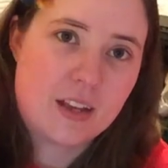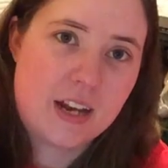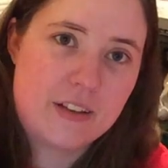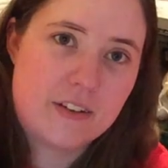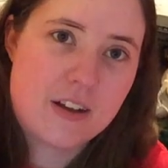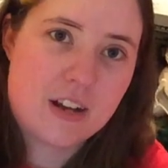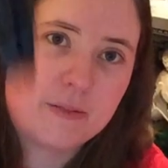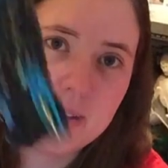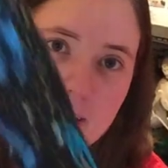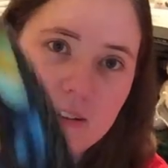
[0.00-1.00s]
and they're not
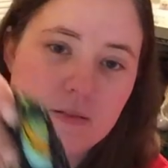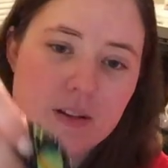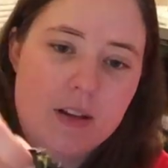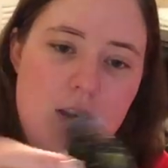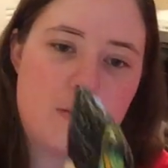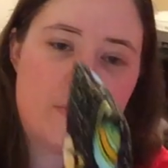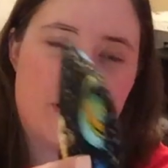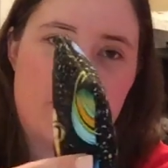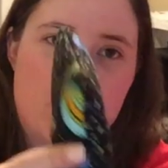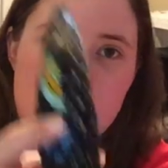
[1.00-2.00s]
coming out. But
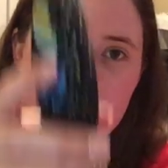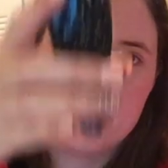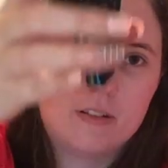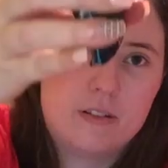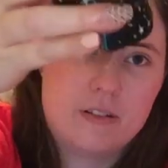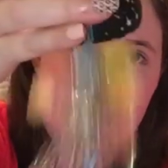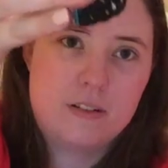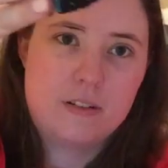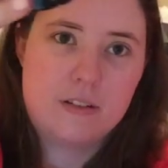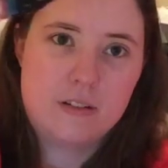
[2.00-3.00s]
if I were to,
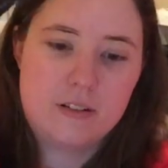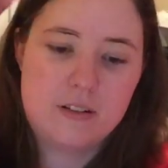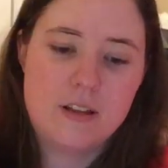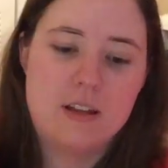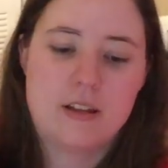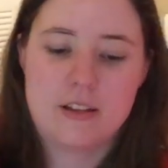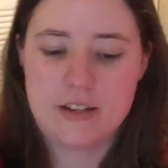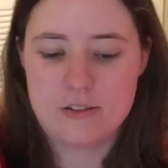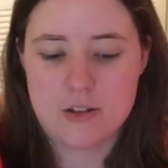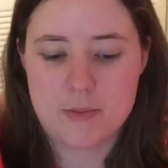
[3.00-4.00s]
they
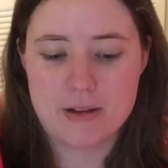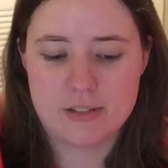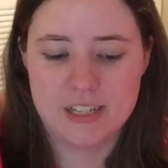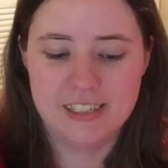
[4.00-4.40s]
do come out.